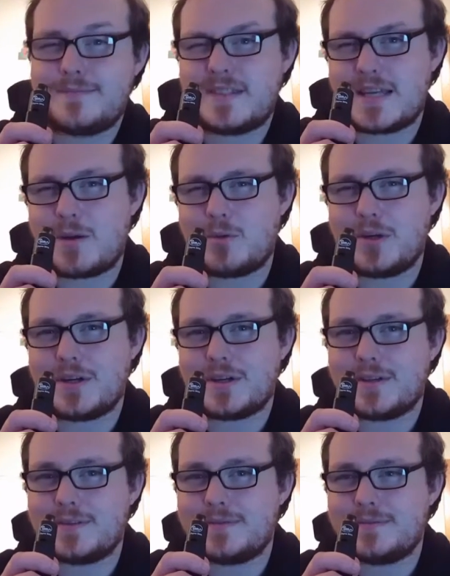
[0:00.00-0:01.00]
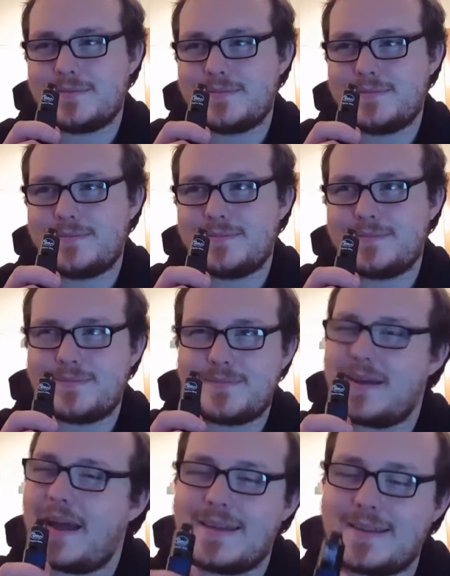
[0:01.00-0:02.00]
Does that work?
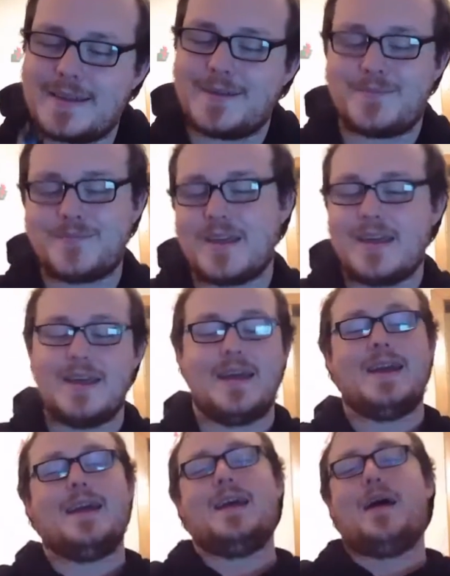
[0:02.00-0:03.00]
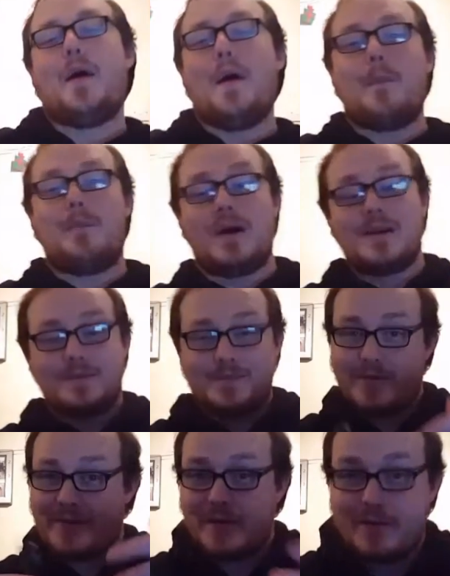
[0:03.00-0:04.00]
I don't know. But
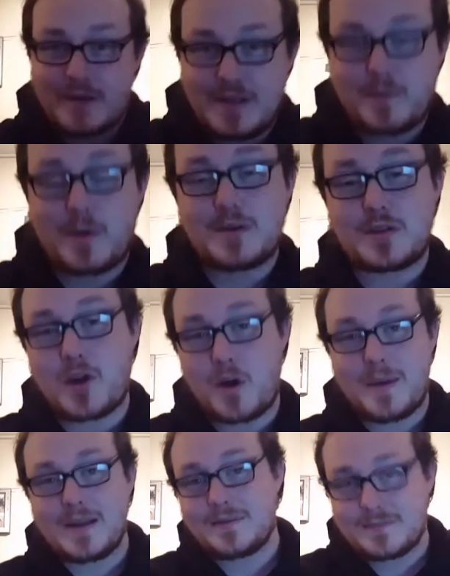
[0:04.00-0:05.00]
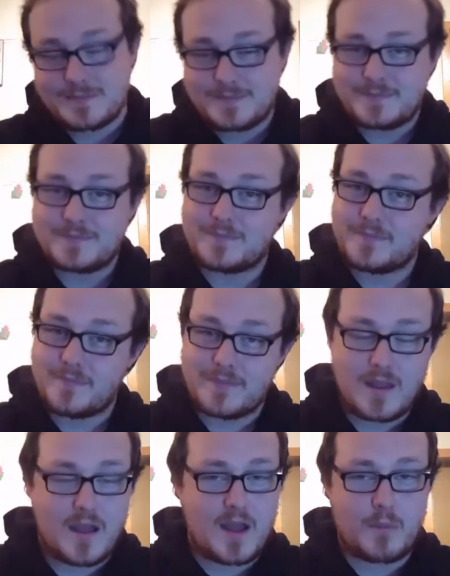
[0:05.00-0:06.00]
feel free to post a comment.
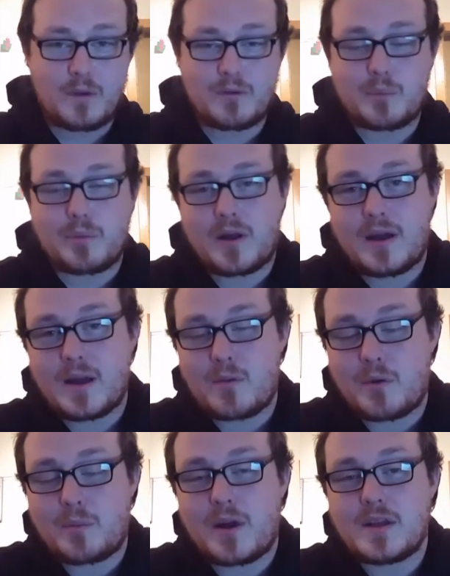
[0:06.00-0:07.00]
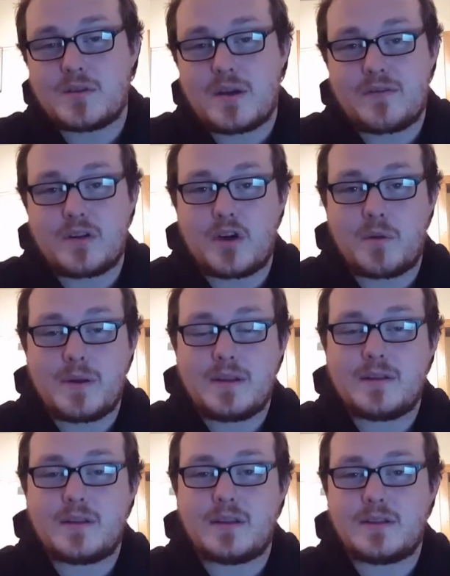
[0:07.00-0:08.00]
I will reply. I'll reply to every
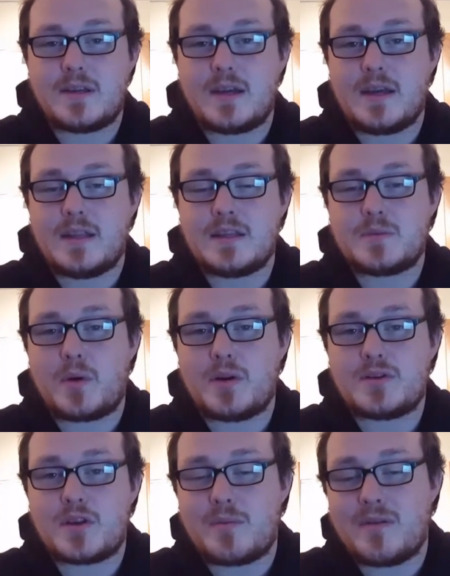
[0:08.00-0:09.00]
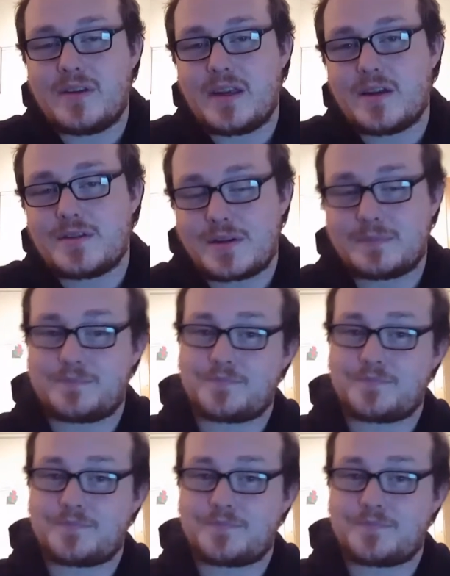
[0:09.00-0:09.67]
comment that's posted on my videos.